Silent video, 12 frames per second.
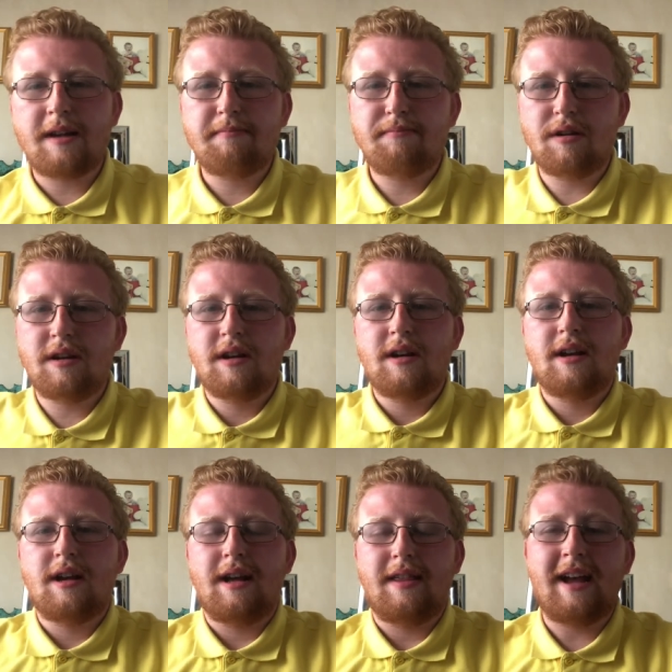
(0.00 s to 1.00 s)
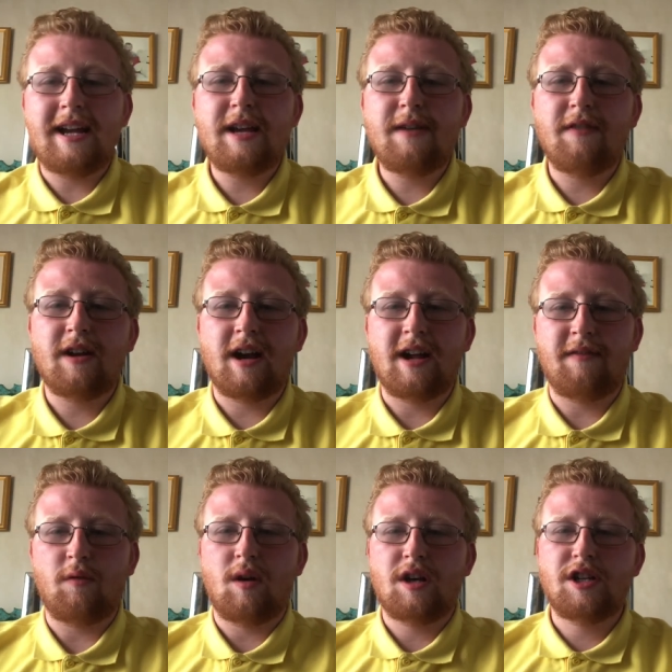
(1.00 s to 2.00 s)
But Thank you for guys for
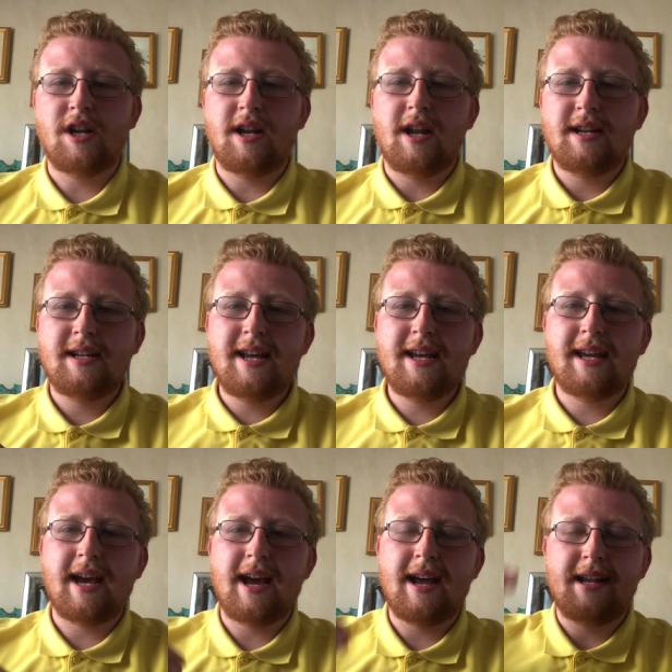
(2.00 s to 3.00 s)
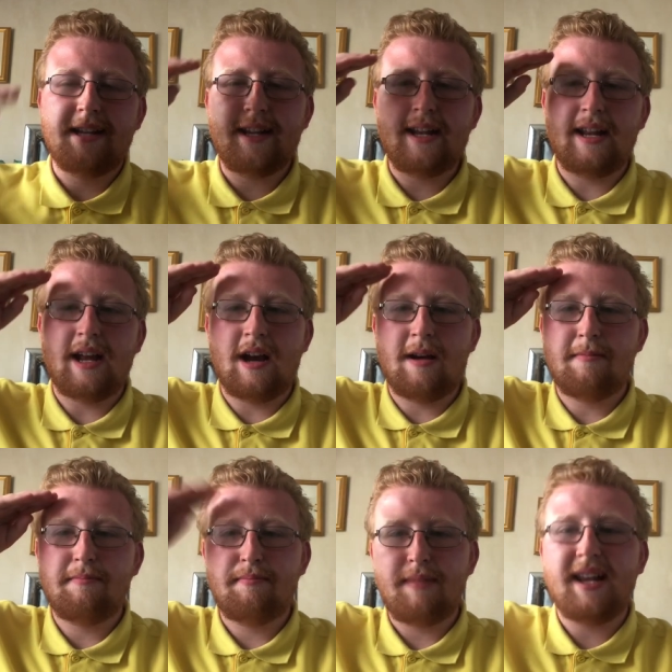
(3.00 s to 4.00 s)
watching. Take care. See you later.
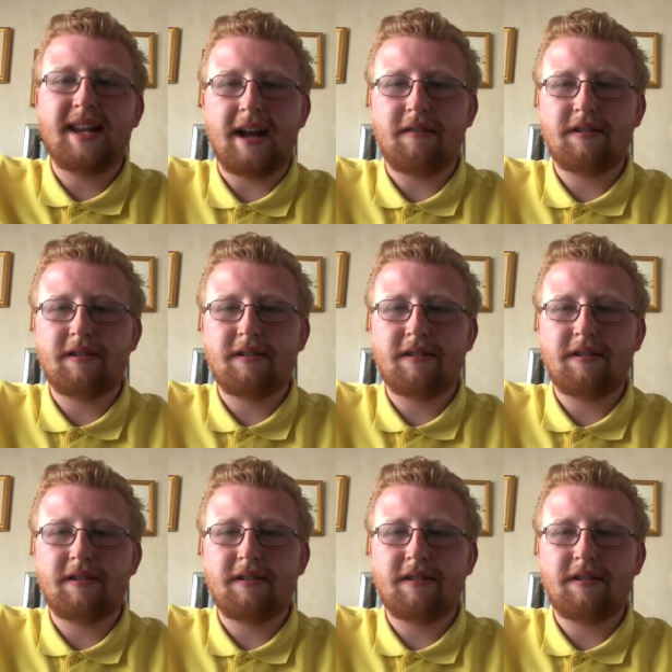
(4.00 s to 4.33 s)
Peace out.